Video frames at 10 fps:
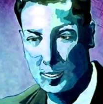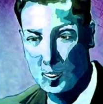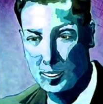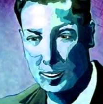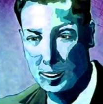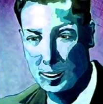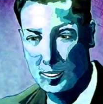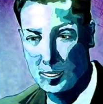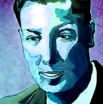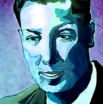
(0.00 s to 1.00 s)
I was thinking of
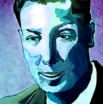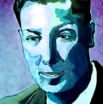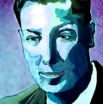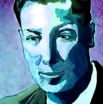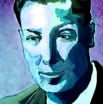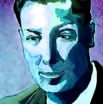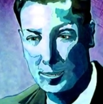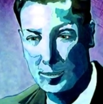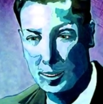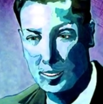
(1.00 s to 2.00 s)
nothing in particular,
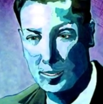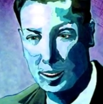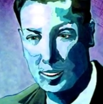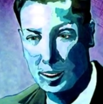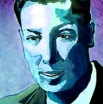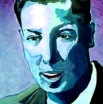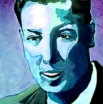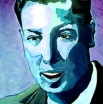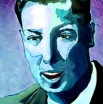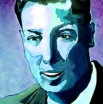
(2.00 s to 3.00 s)
and suddenly
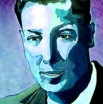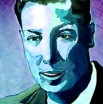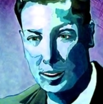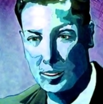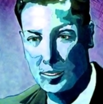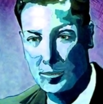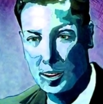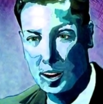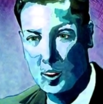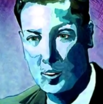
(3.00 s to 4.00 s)
before my eyes came this
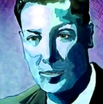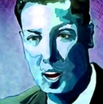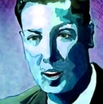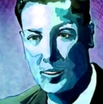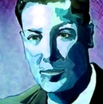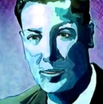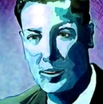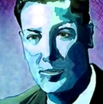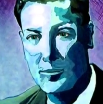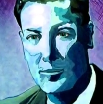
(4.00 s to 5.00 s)
quartz, an enormous
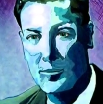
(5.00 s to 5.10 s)
quartz.